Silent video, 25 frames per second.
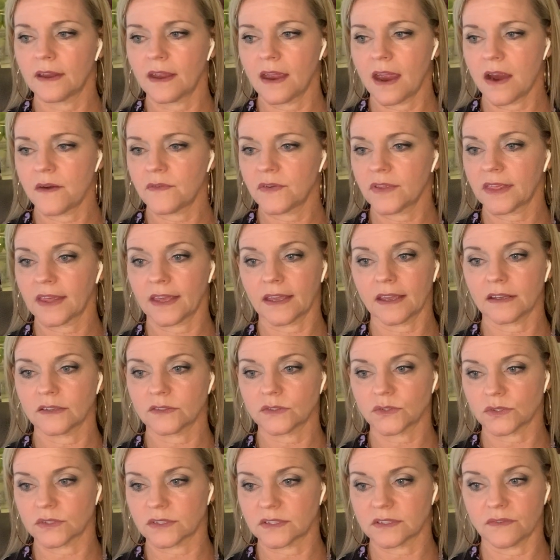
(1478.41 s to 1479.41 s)
Everything
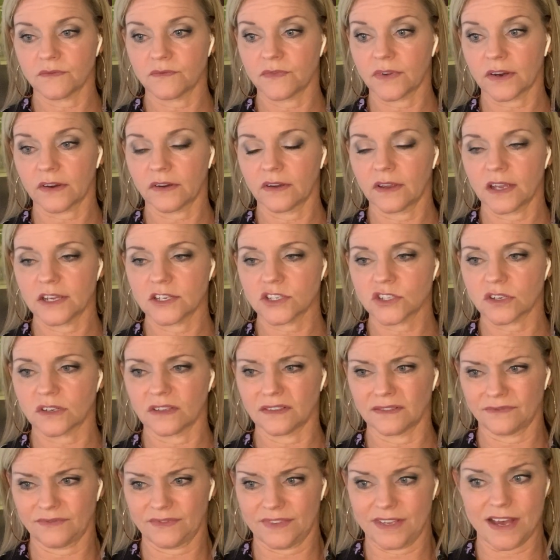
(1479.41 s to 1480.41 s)
else was some variation
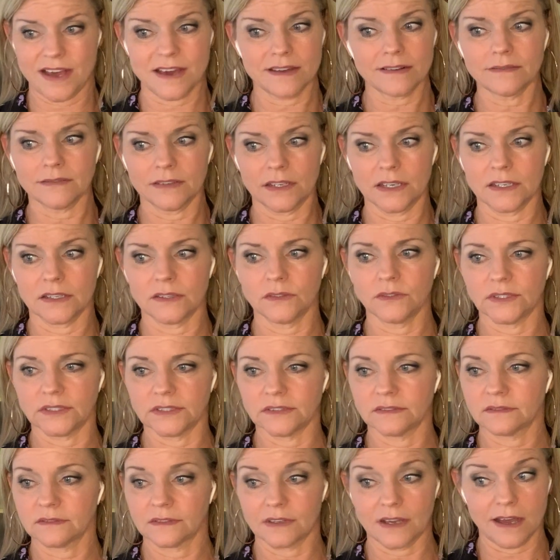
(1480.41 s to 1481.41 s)
of, I don't know,
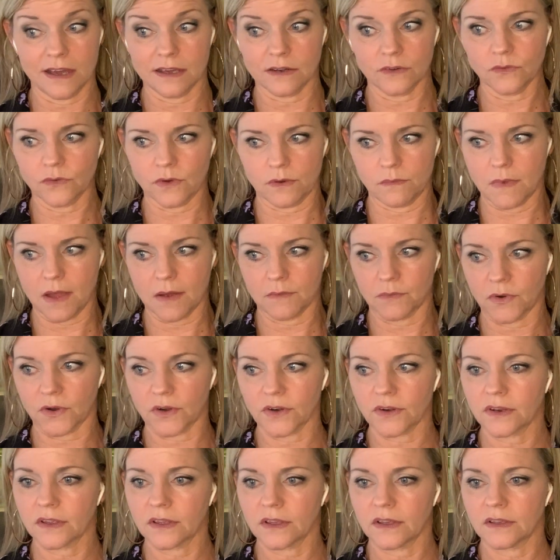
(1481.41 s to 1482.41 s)
and I don't
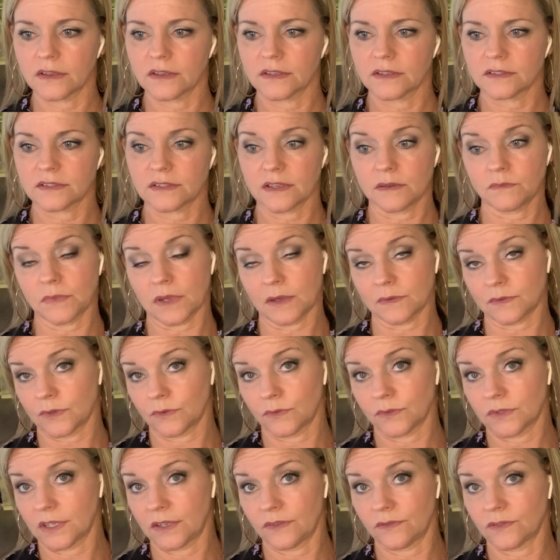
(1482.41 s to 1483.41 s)
remember. Sometimes it
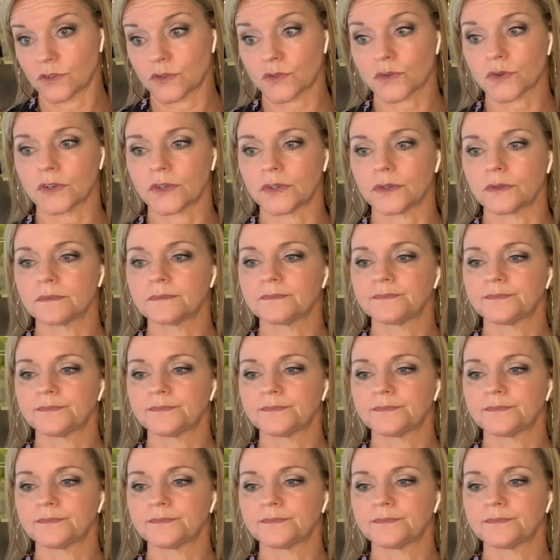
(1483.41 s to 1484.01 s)
was even true.